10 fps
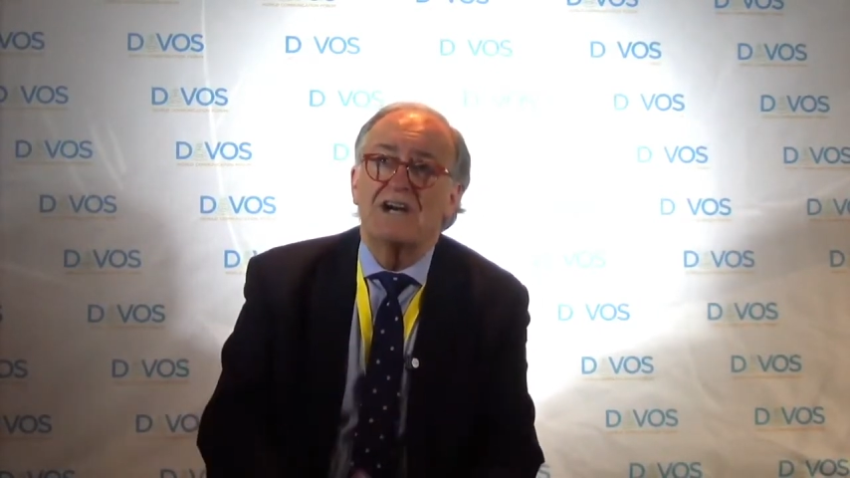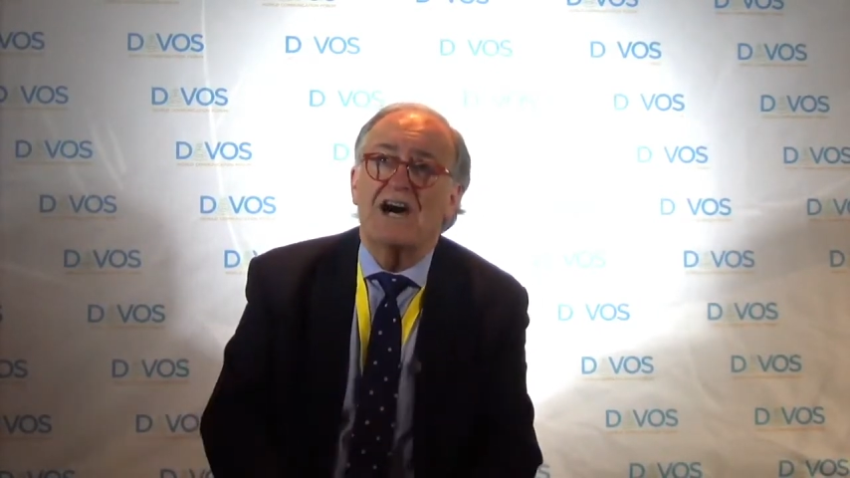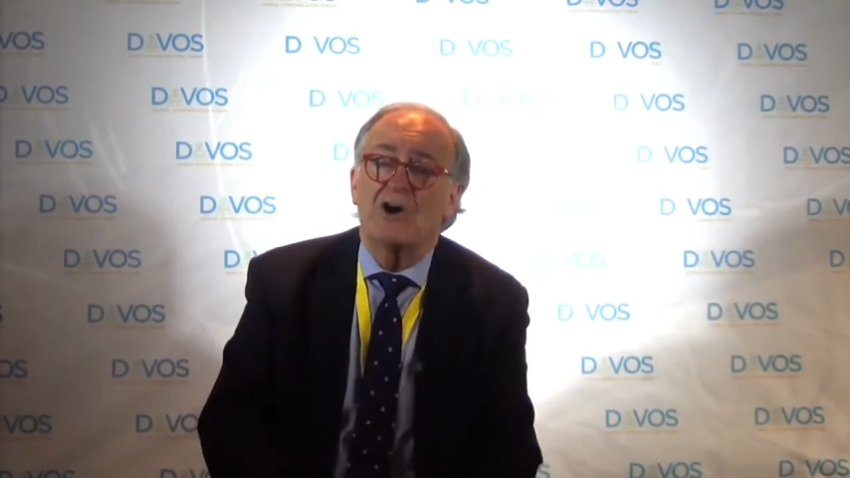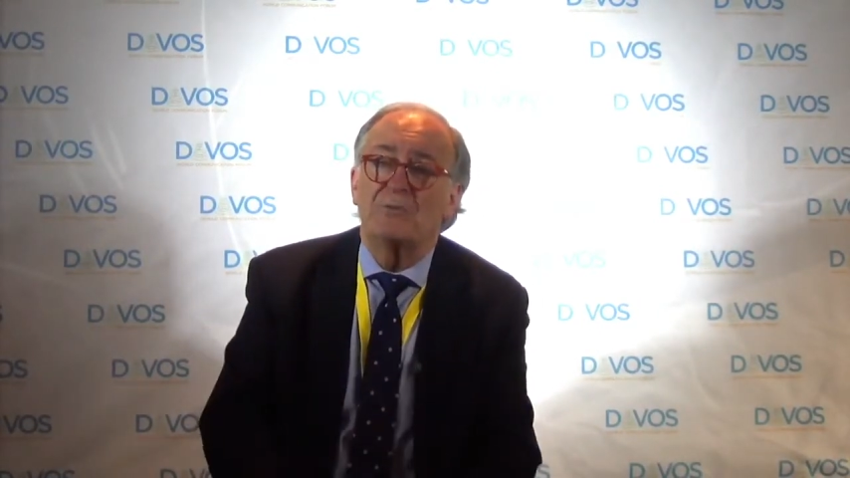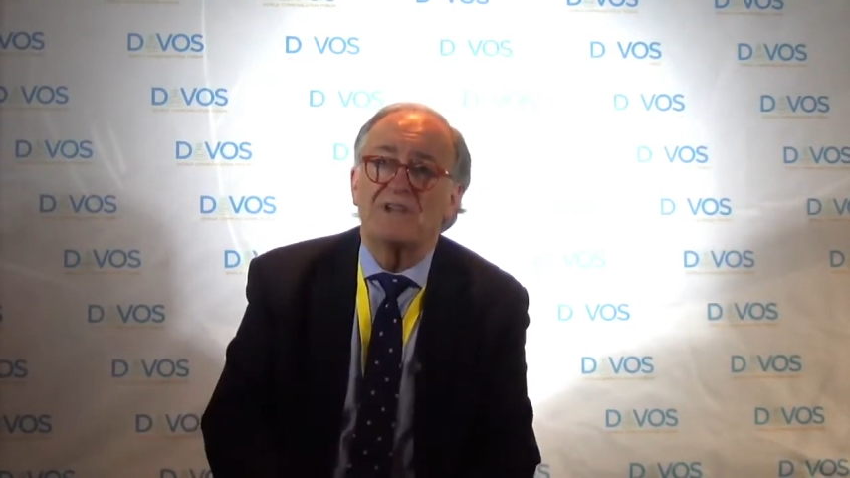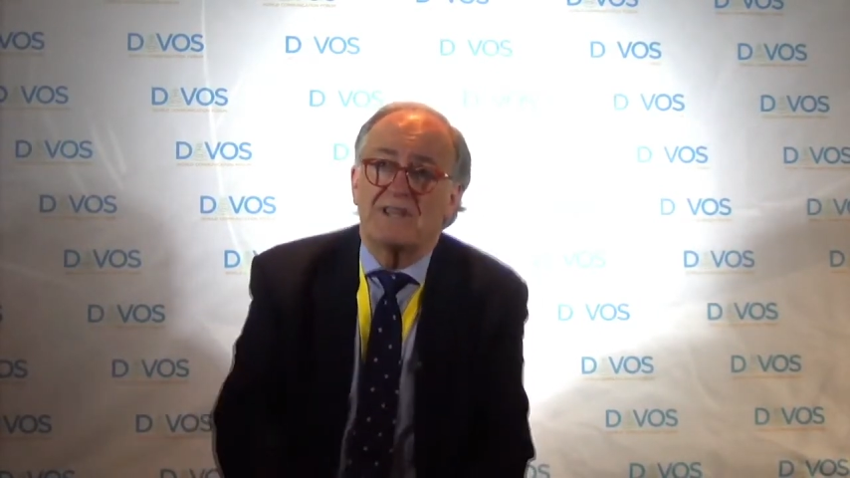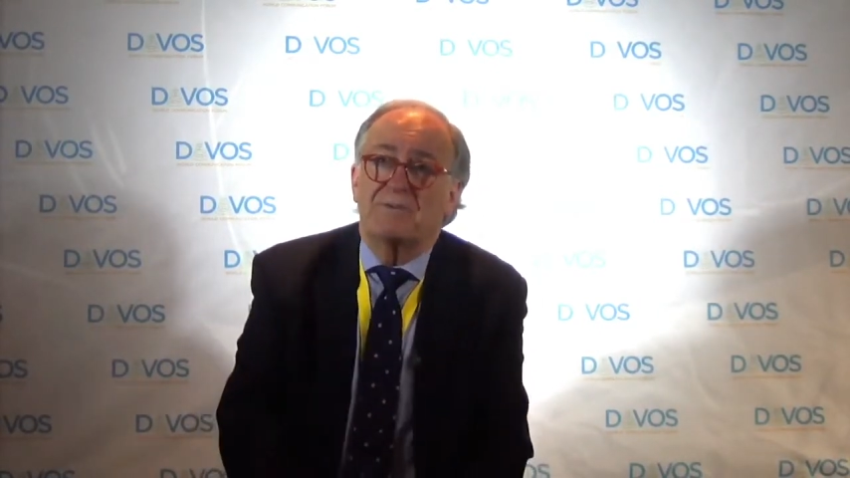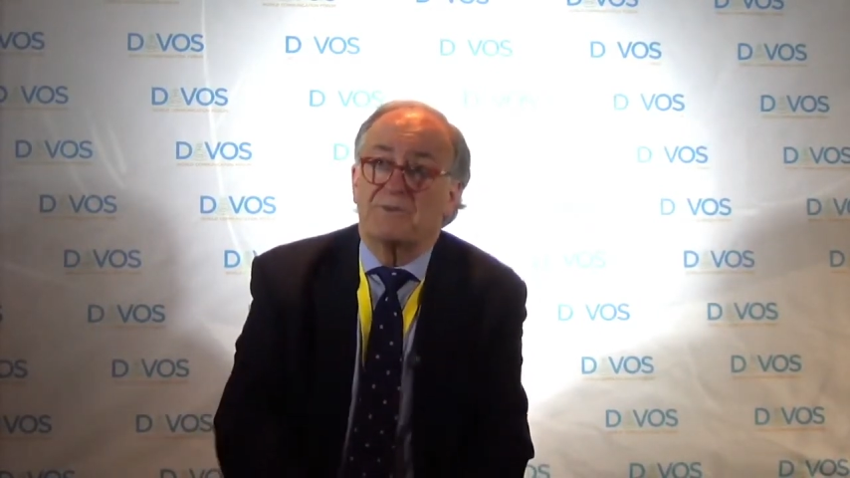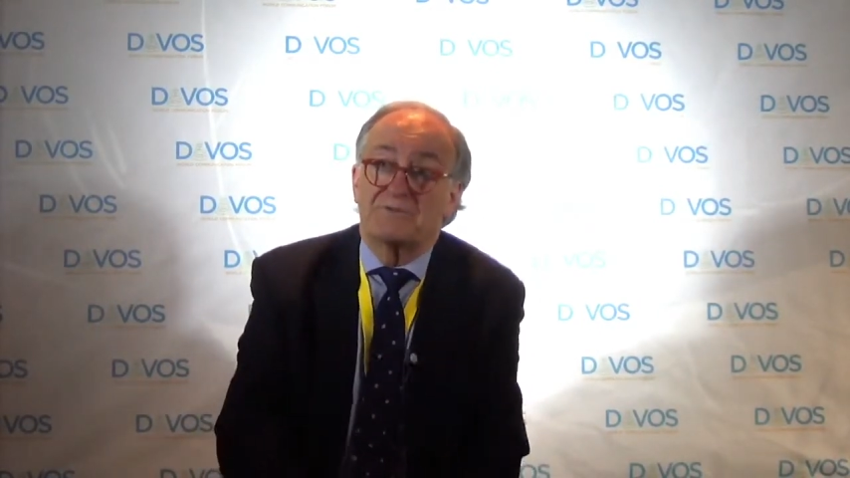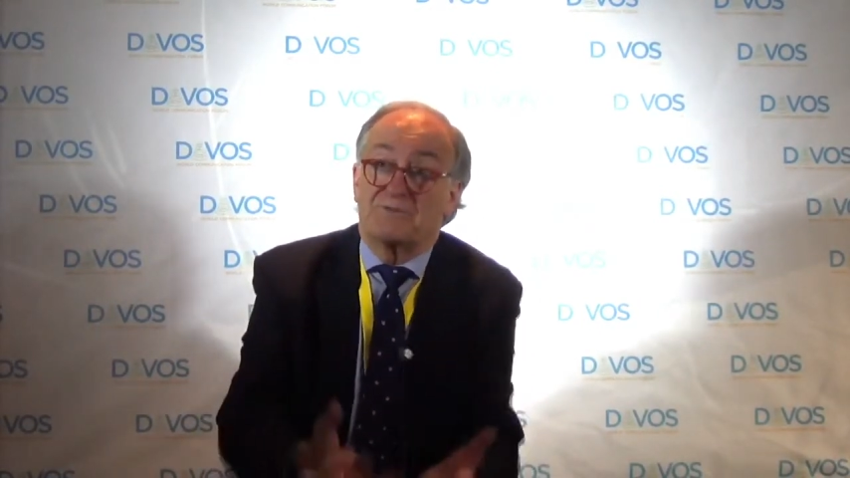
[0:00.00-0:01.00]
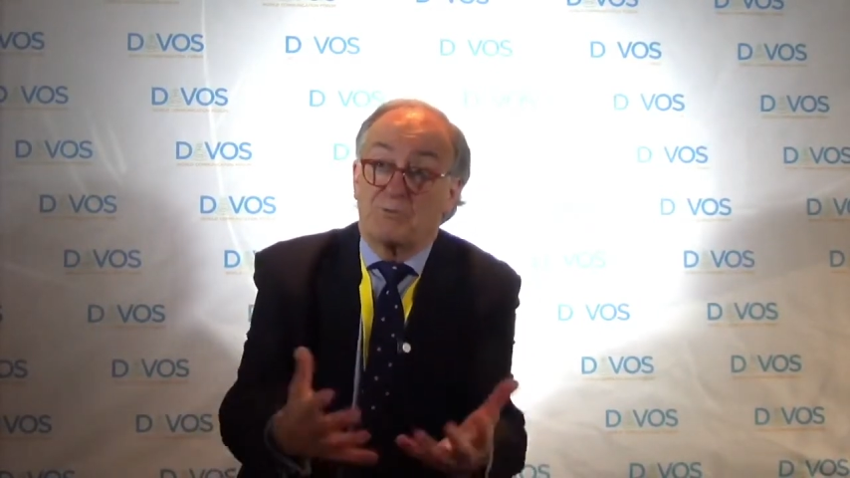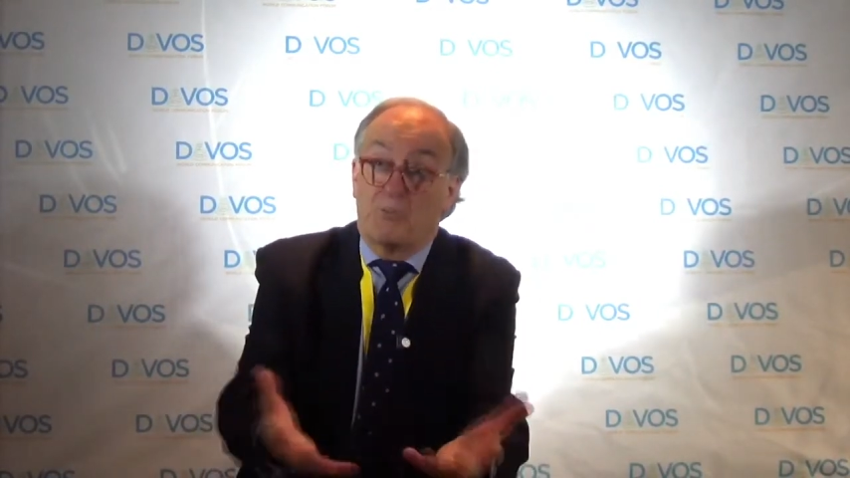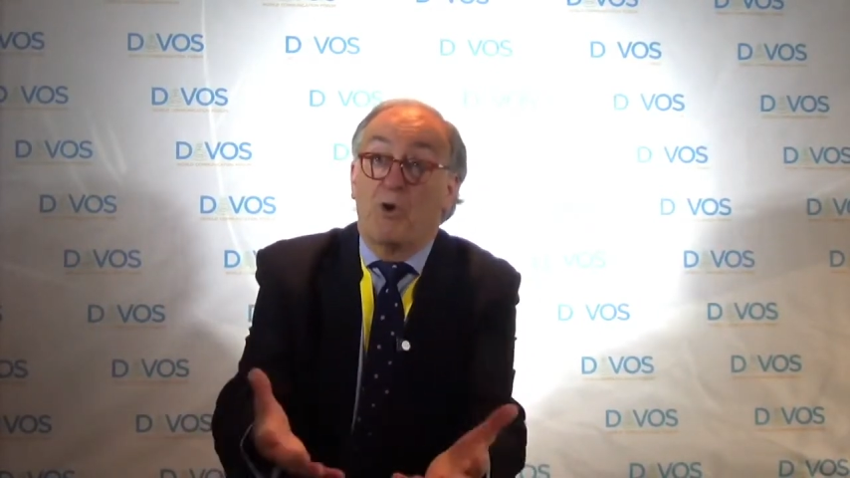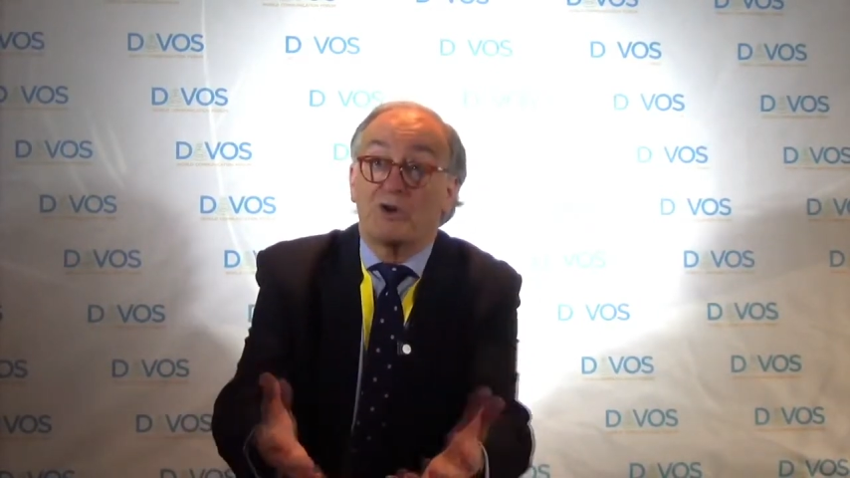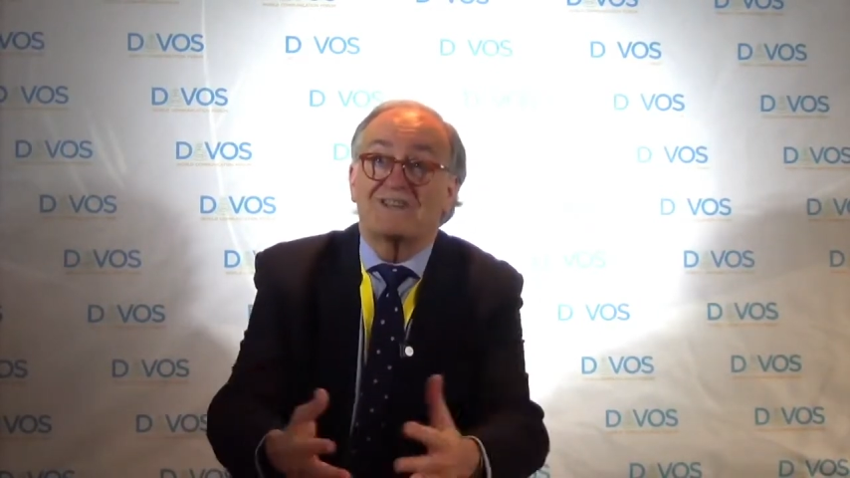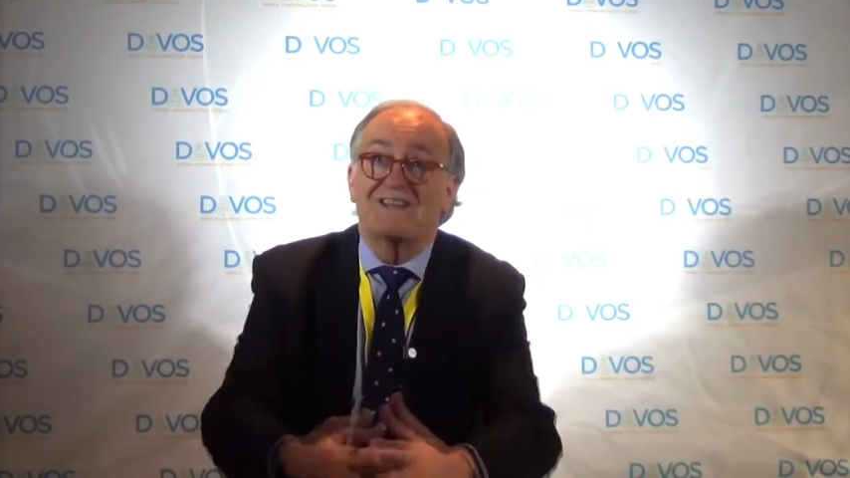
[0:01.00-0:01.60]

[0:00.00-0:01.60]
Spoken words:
how behaviors work